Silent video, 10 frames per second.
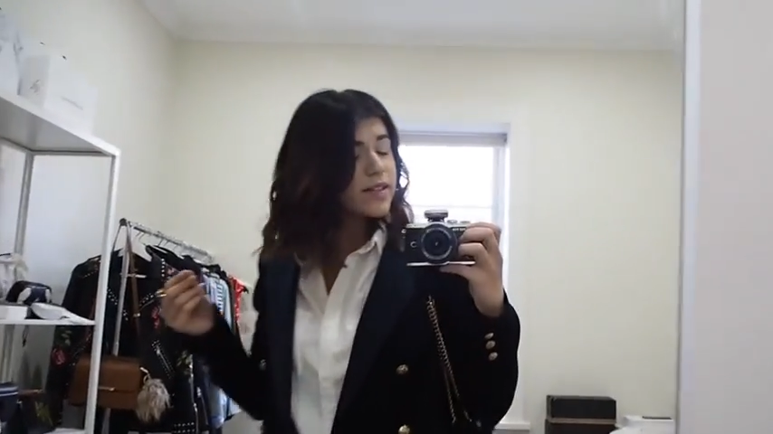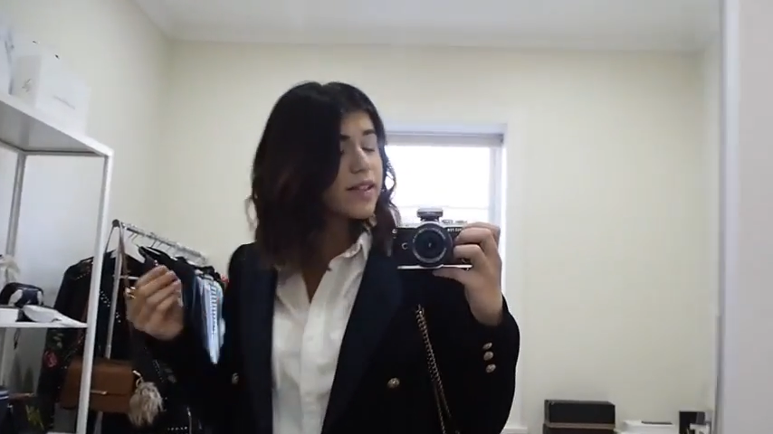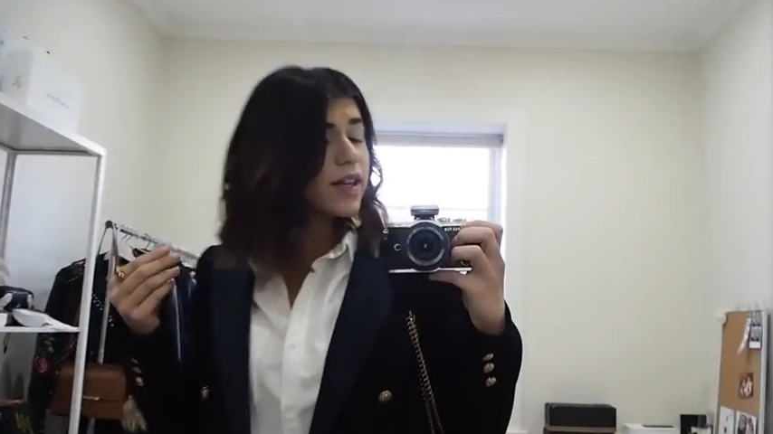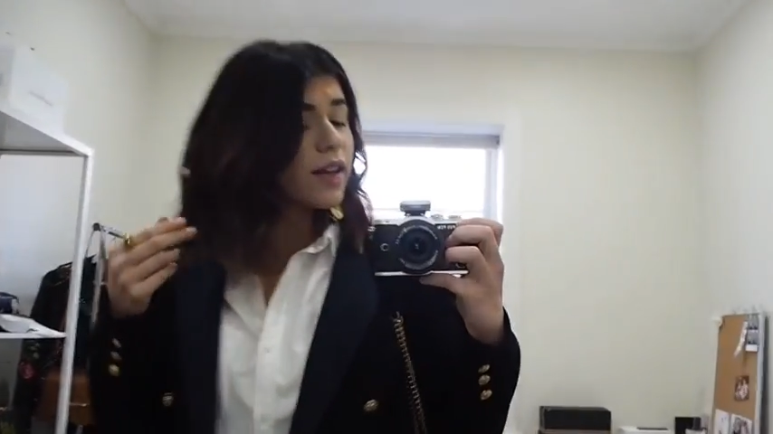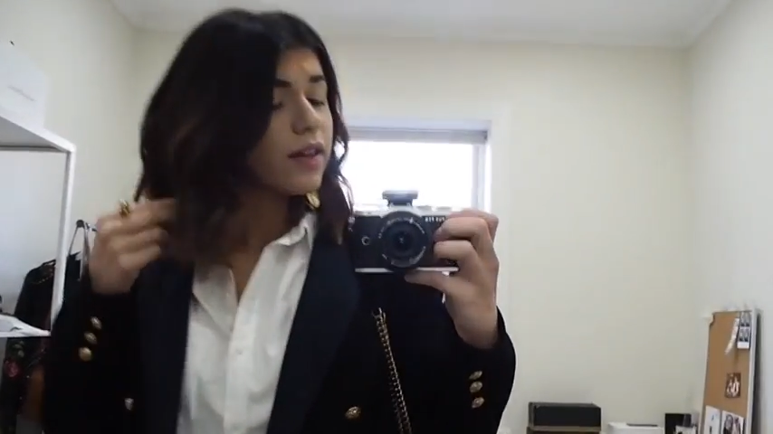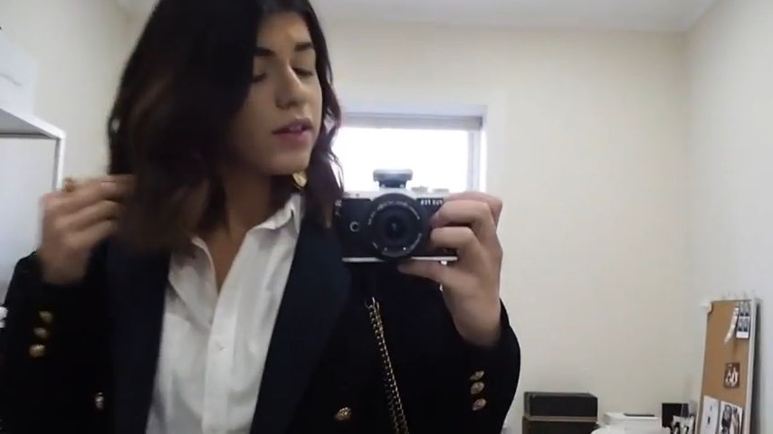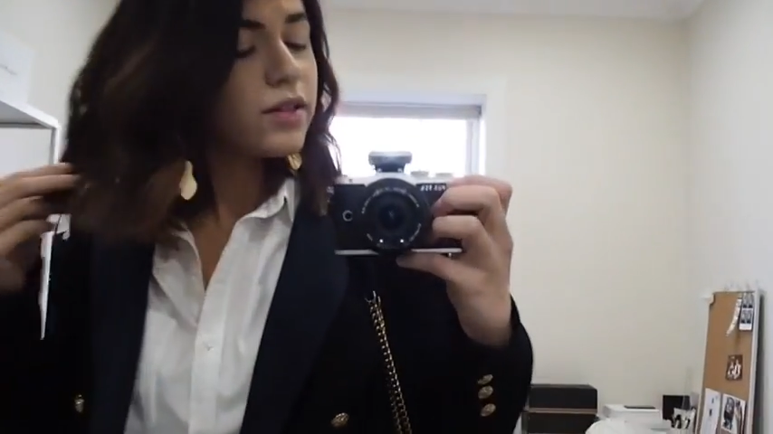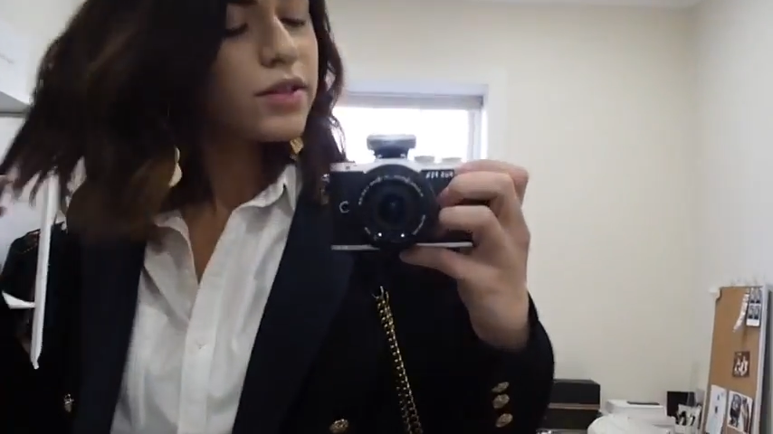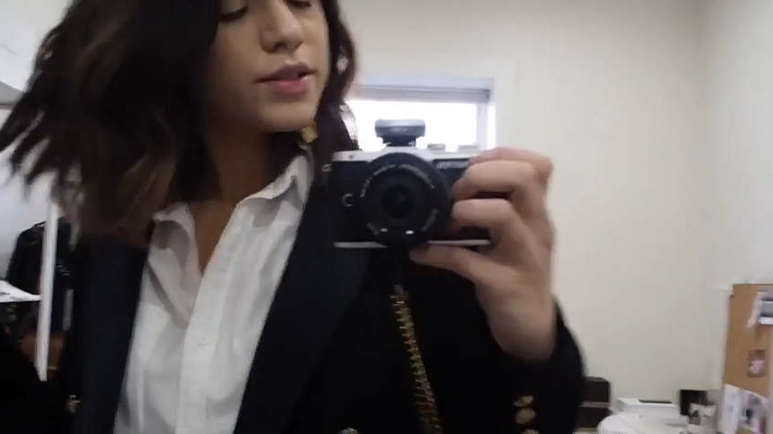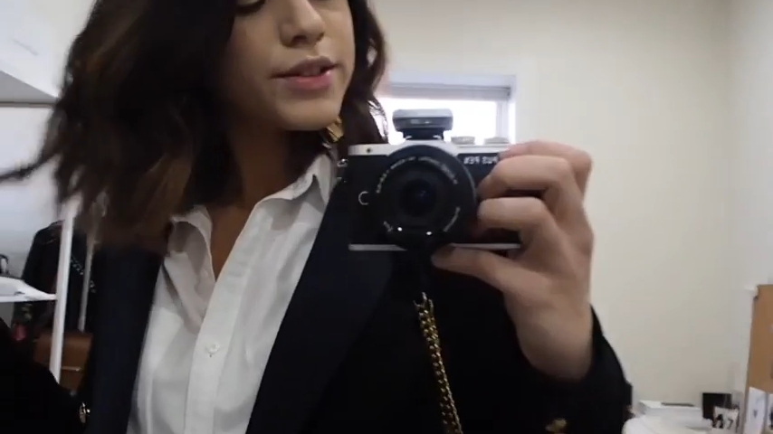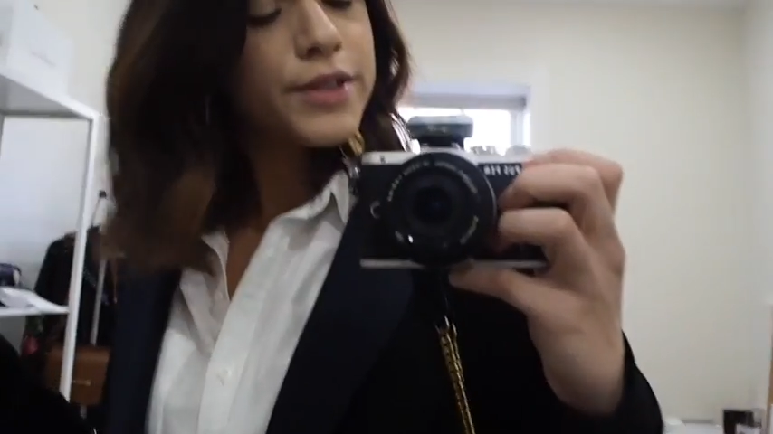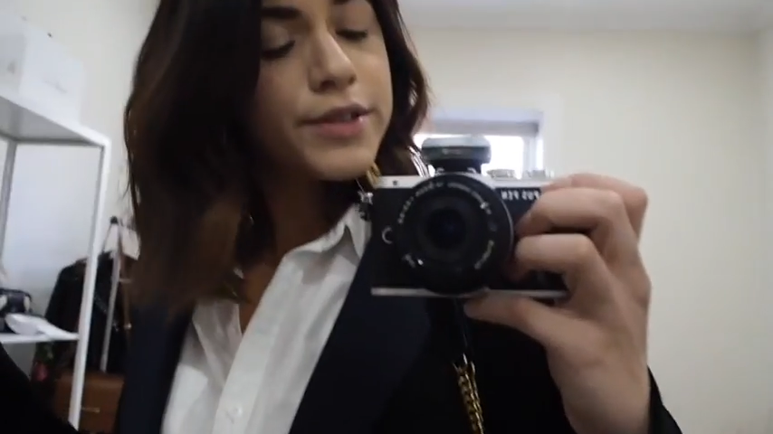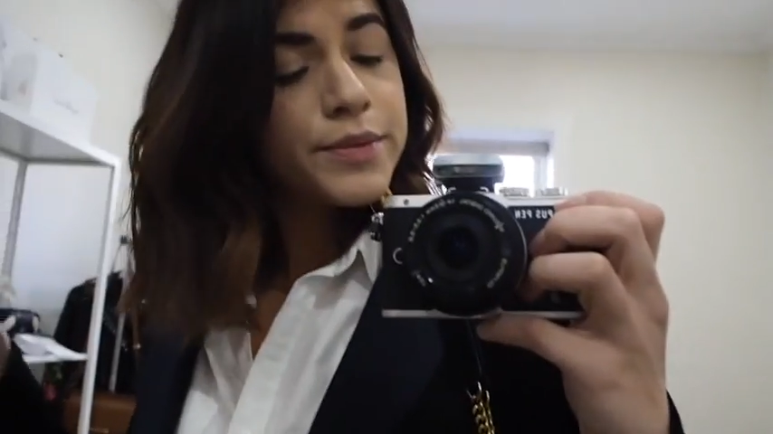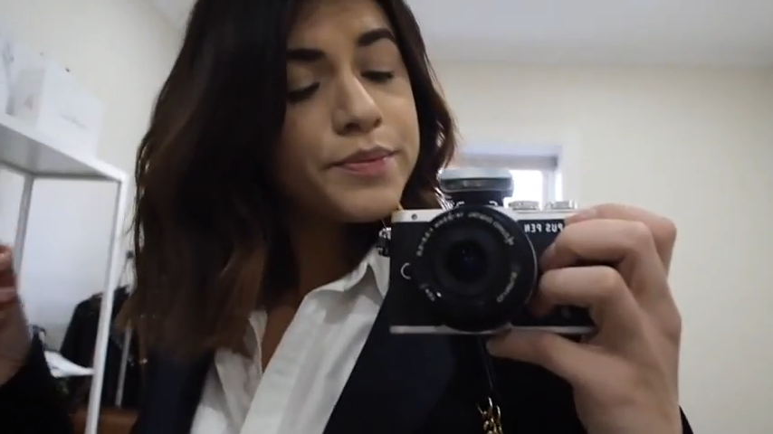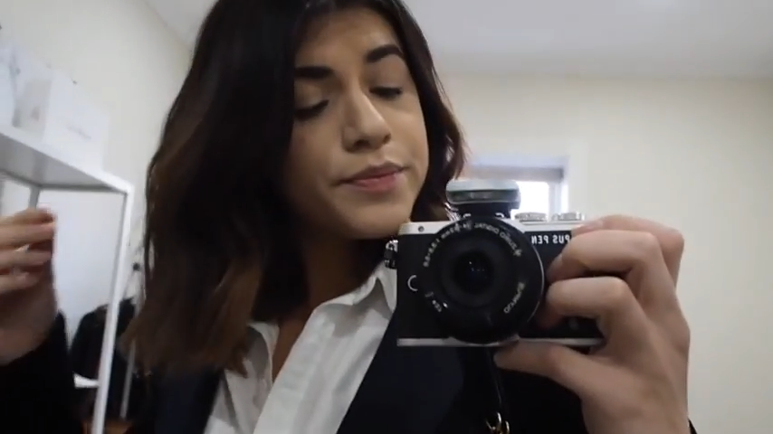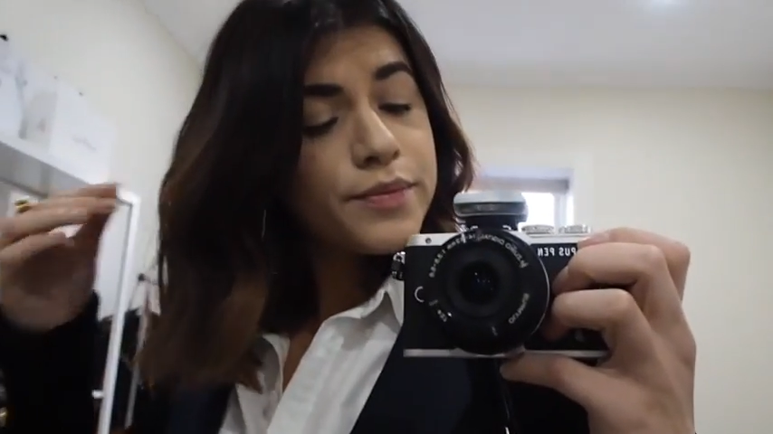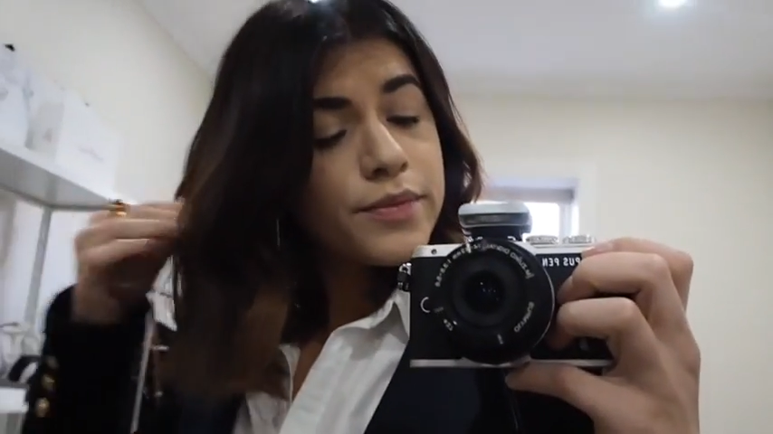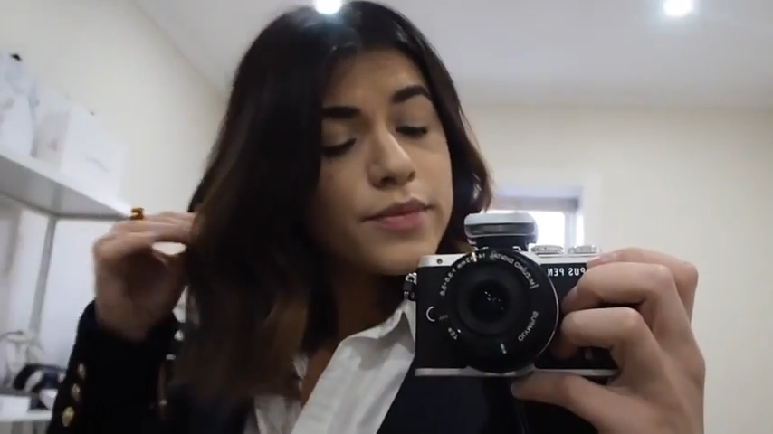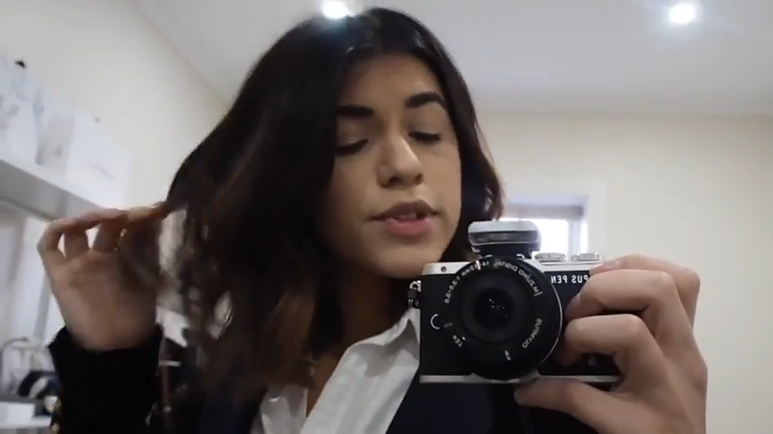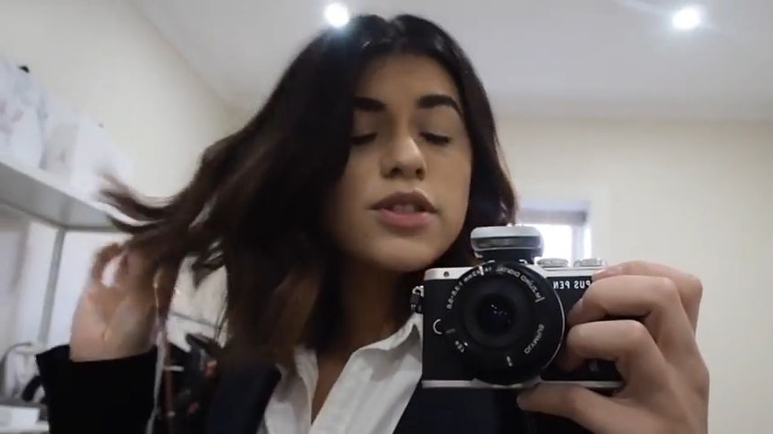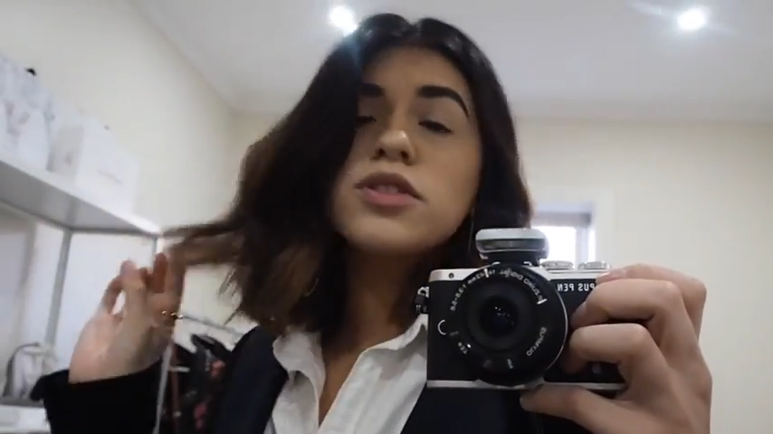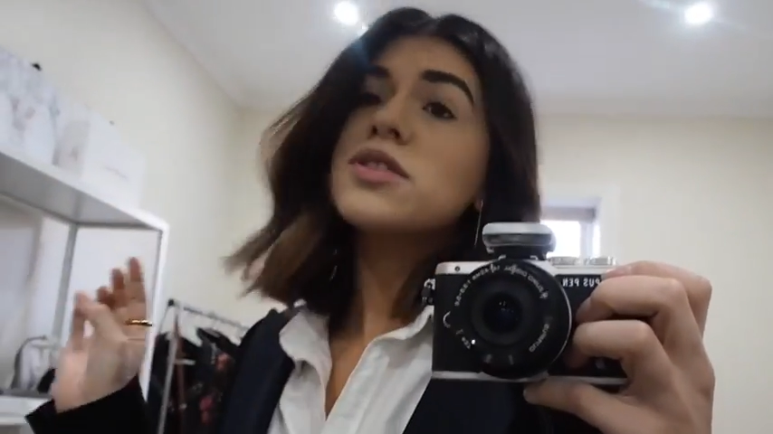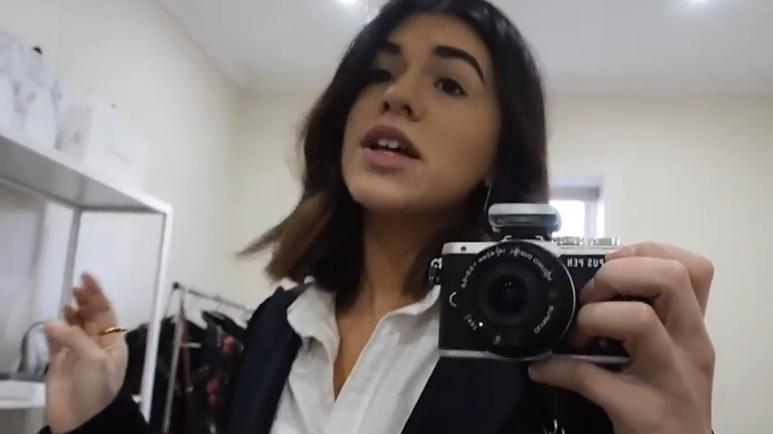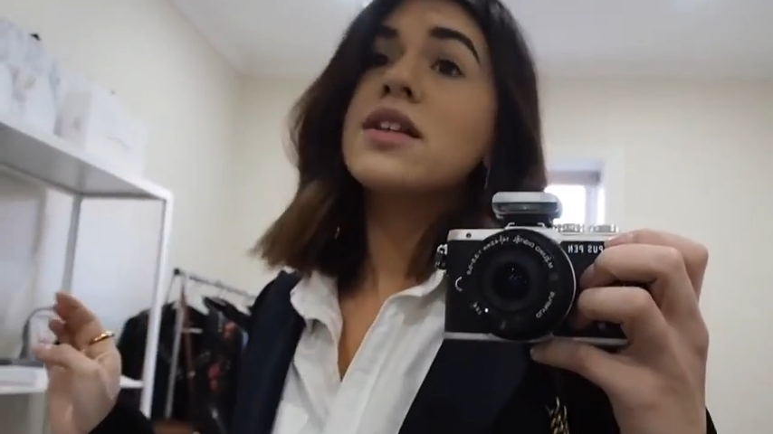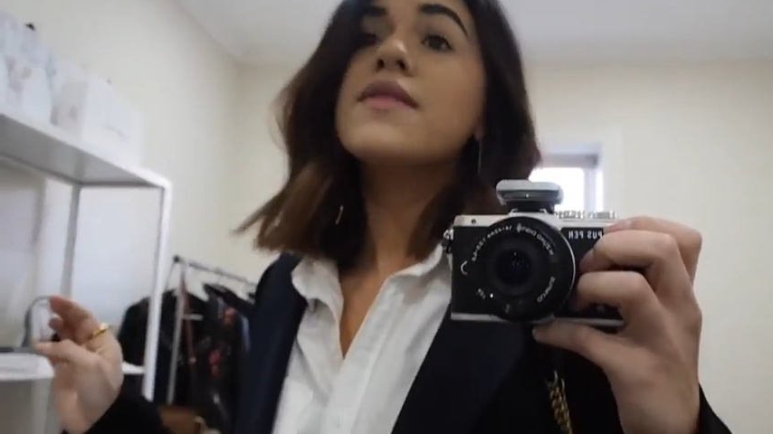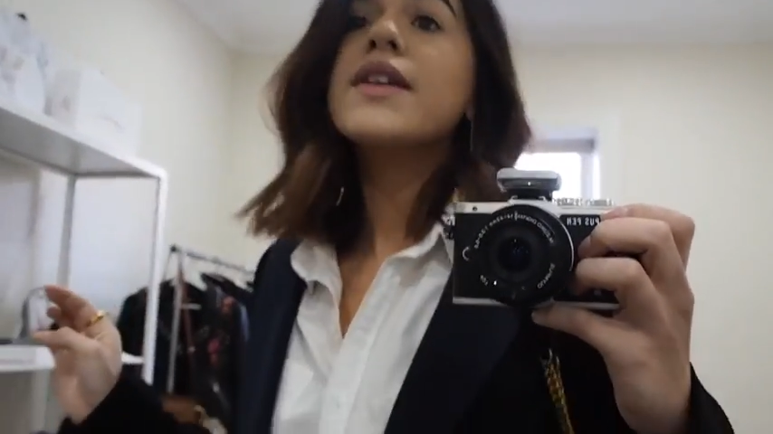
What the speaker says: today. It's just kind of